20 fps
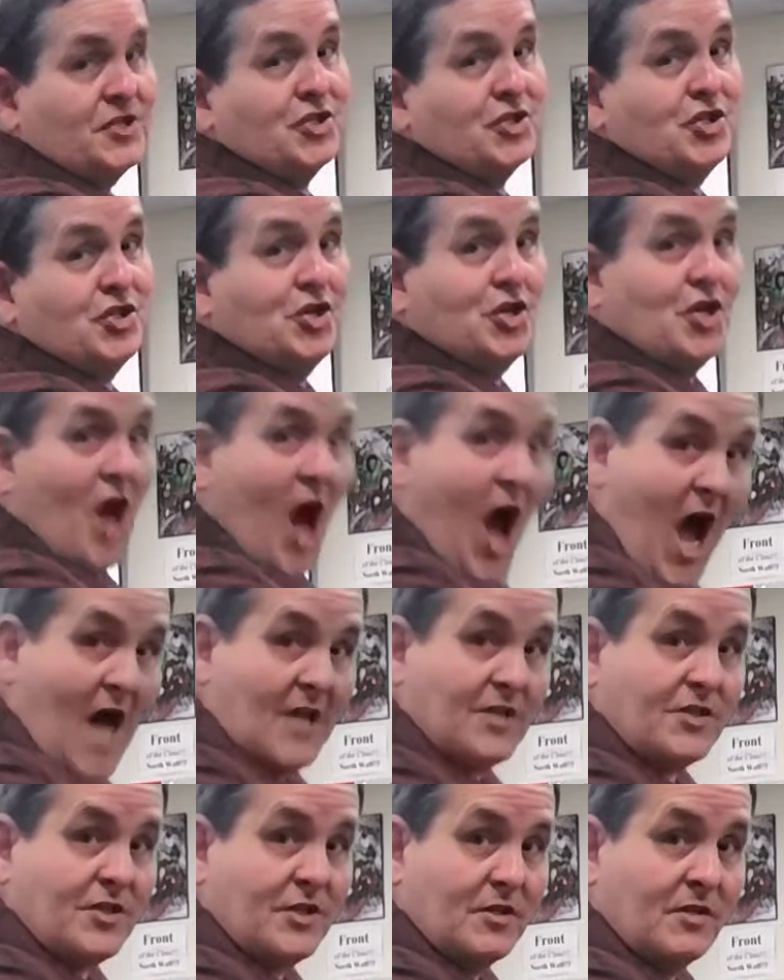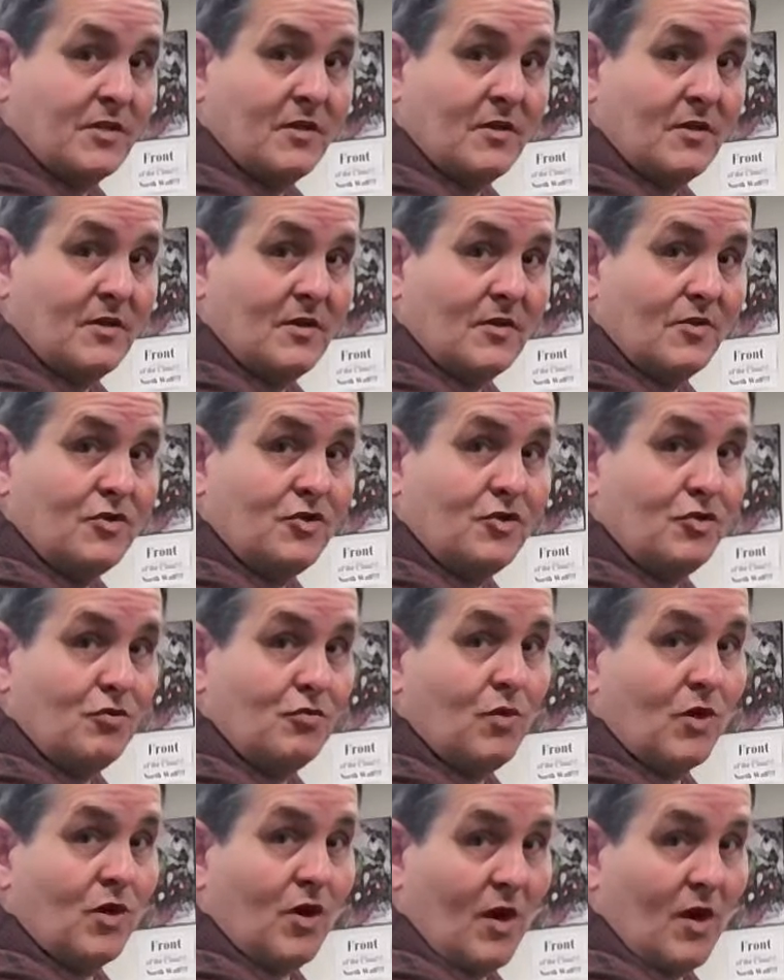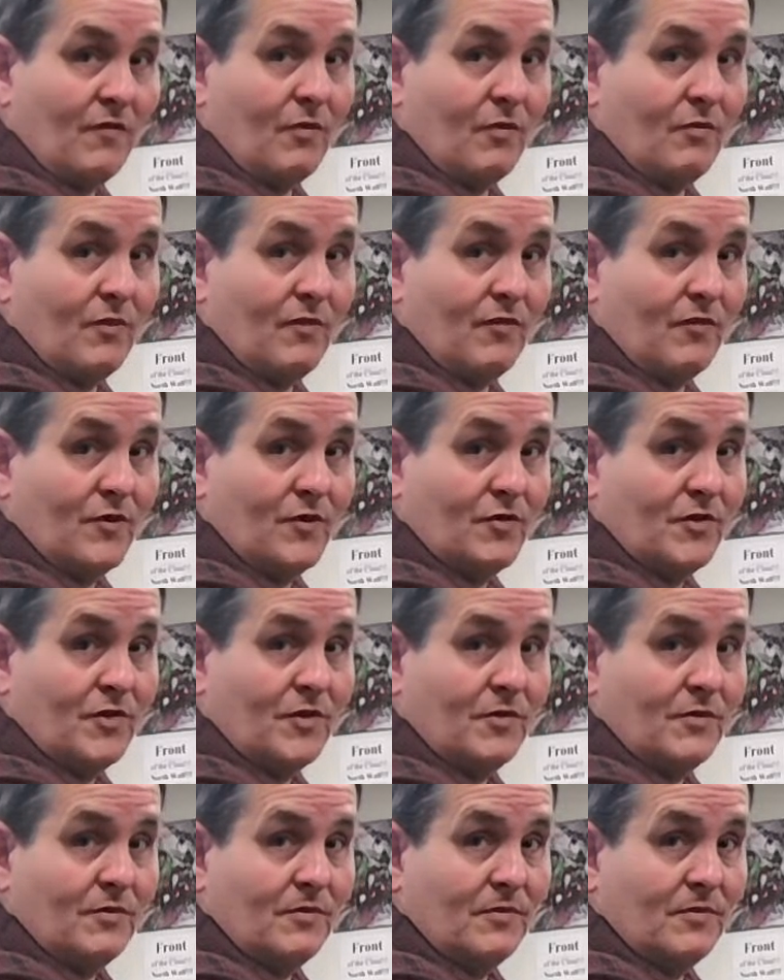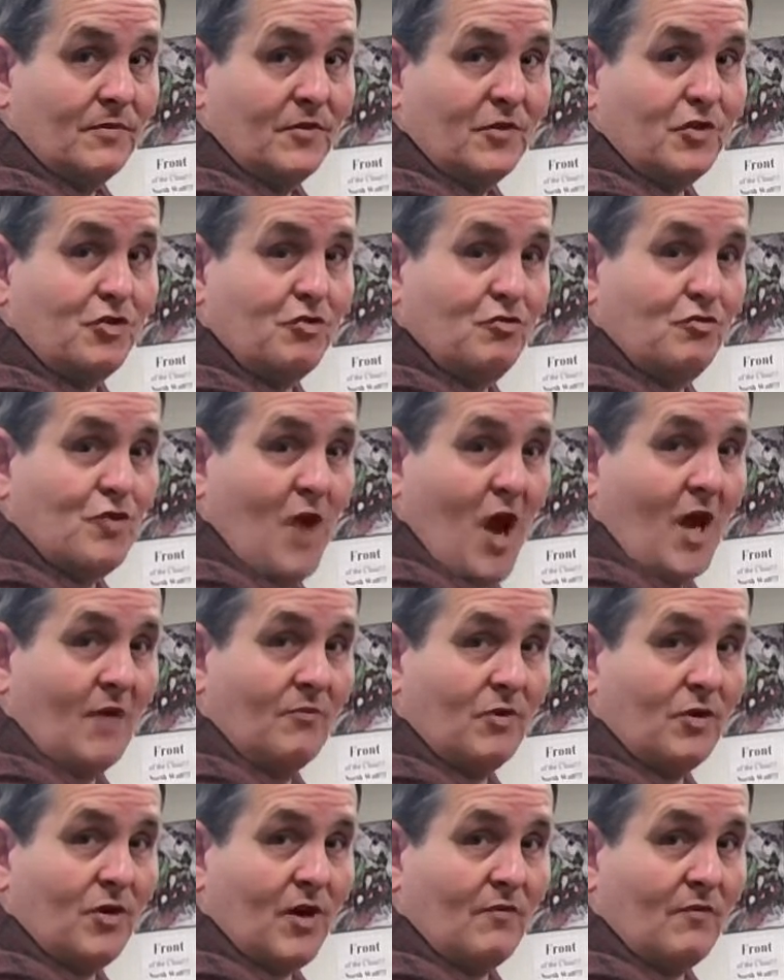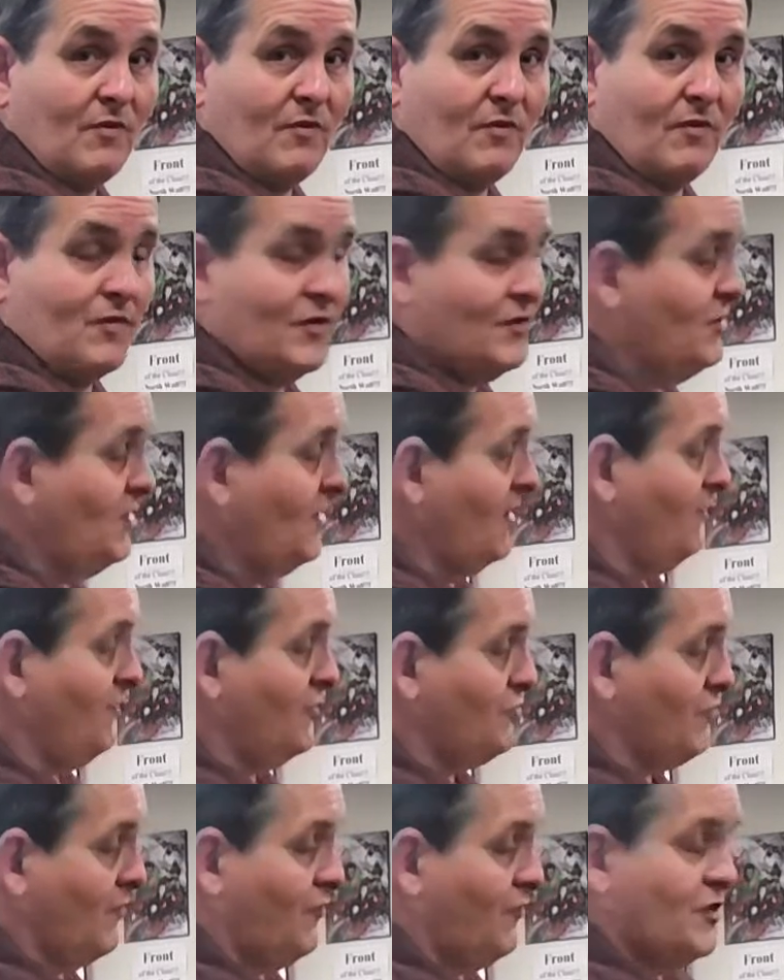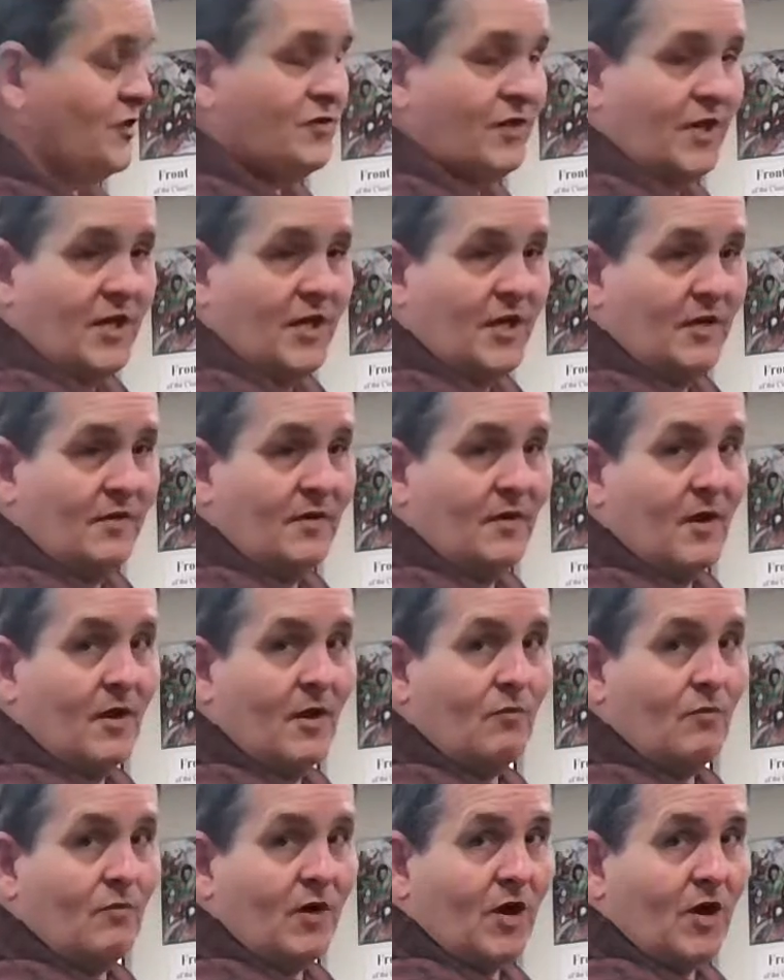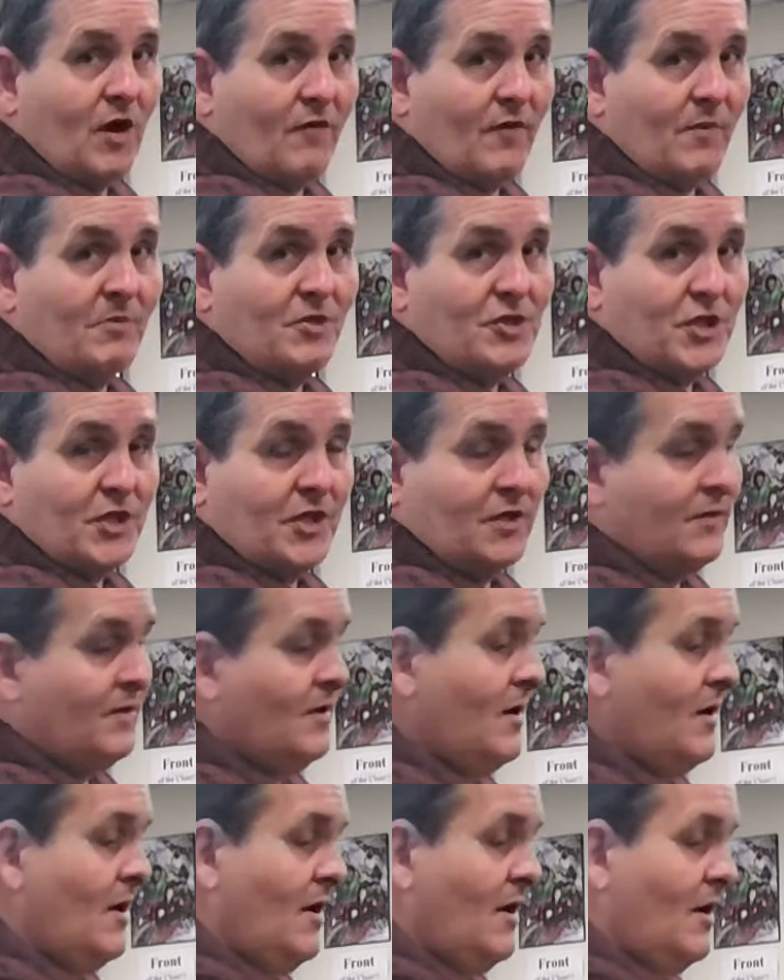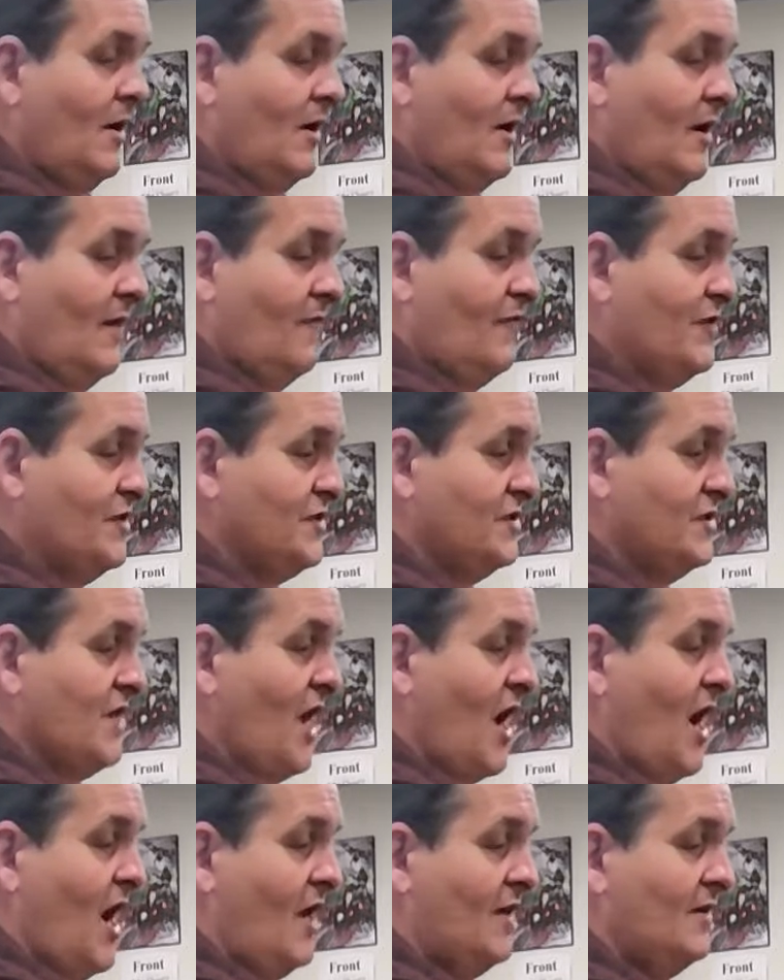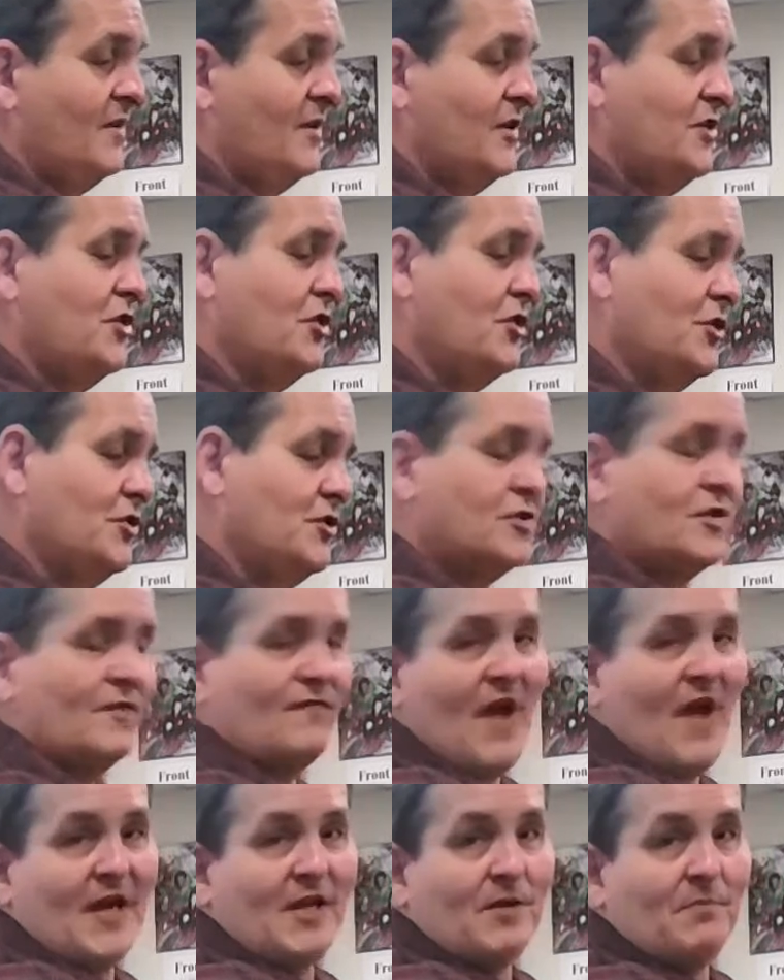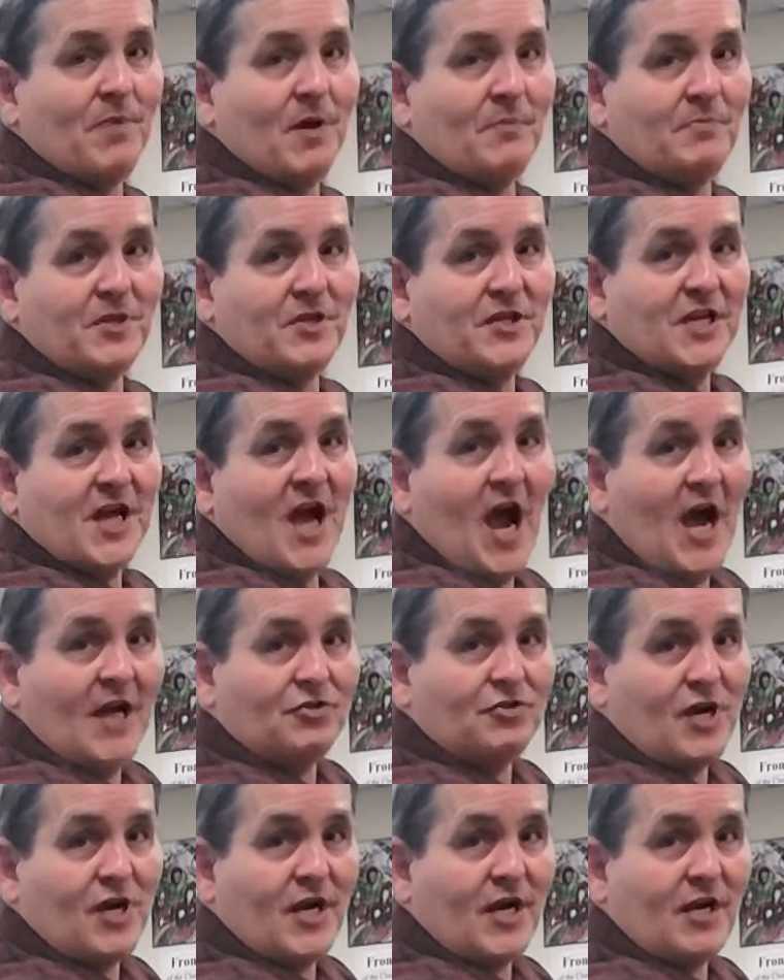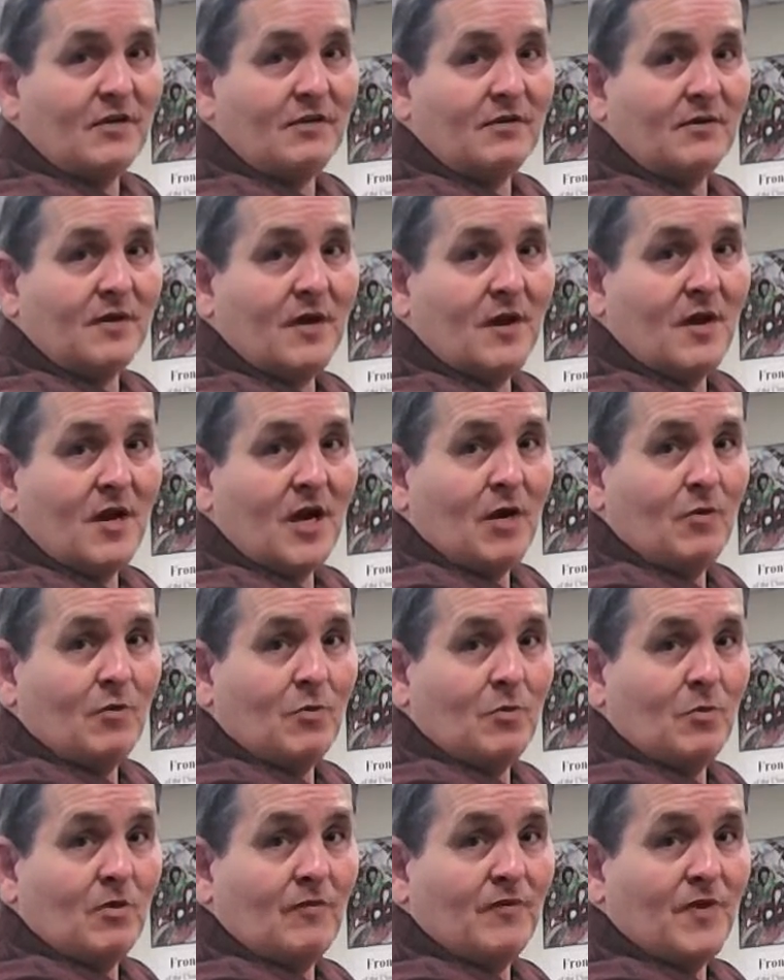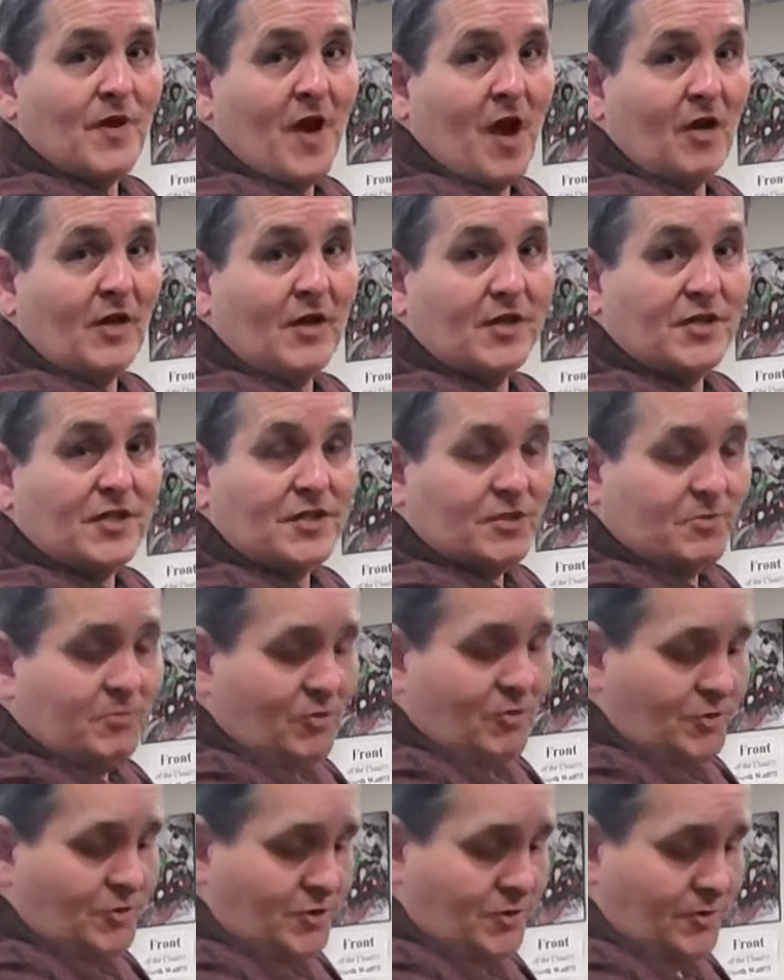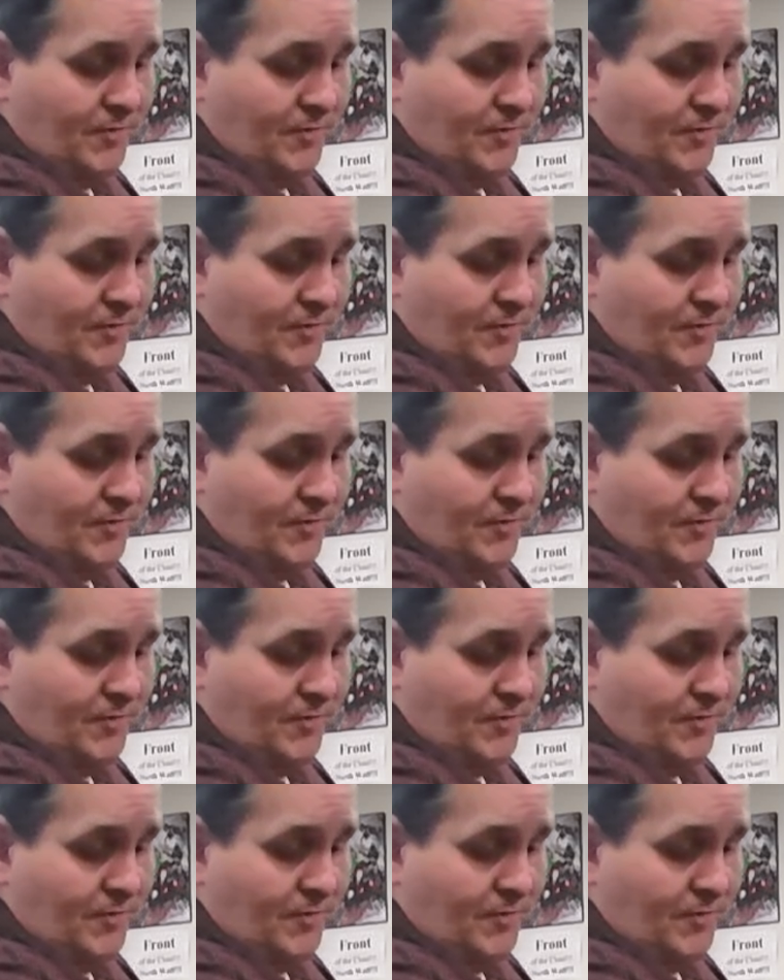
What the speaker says: is not to recover refrigerant. Do not recover refrigerant. If there's refrigerant in it, recovery machine. If it's not, then you can use a vacuum pump to dehydrate it and remove the non-condensables.